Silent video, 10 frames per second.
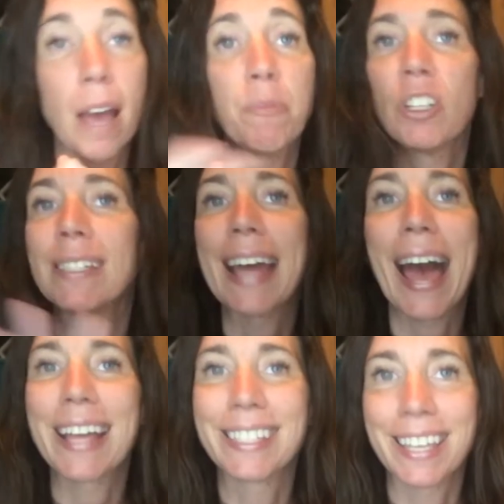I'm just
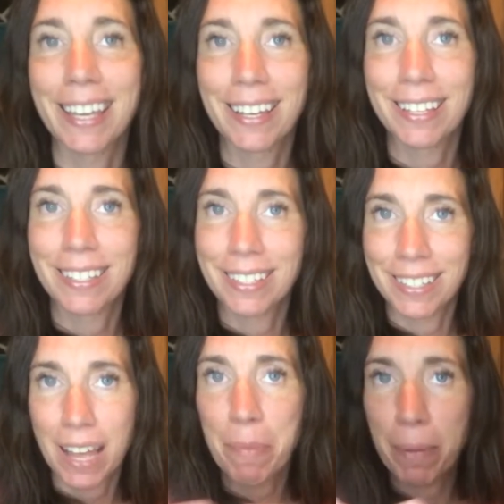asking because
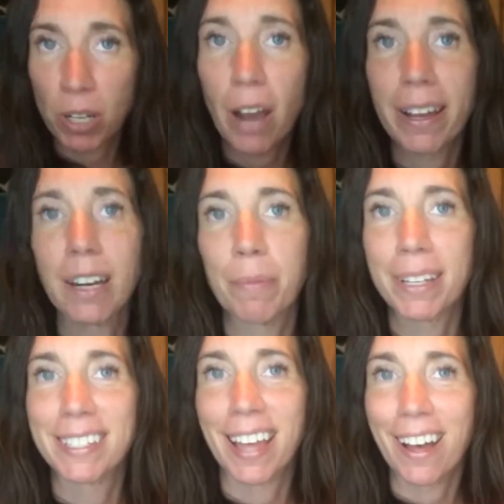I'm talking to
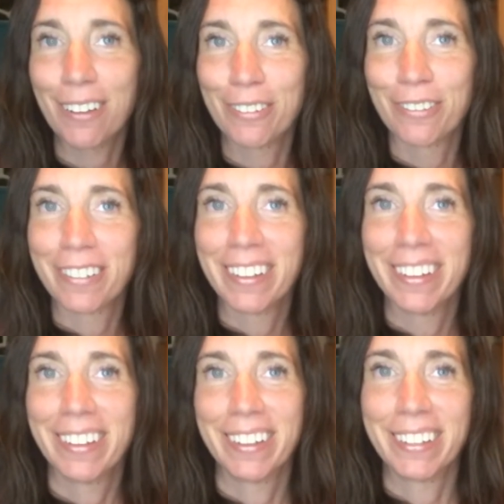myself.
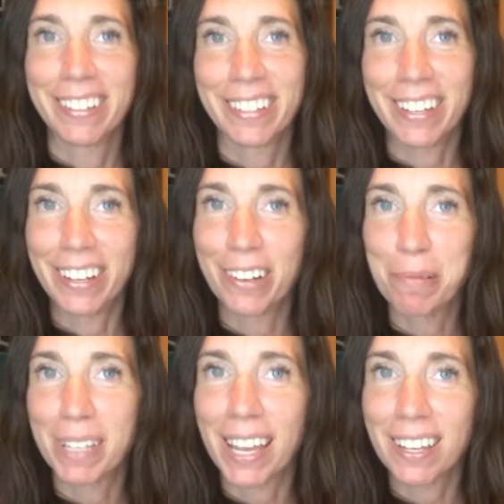You know what
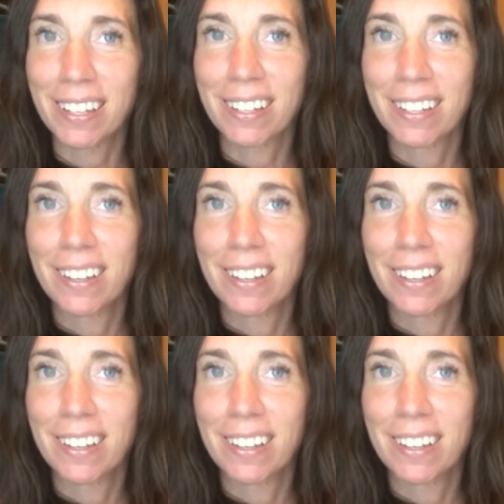I'm saying?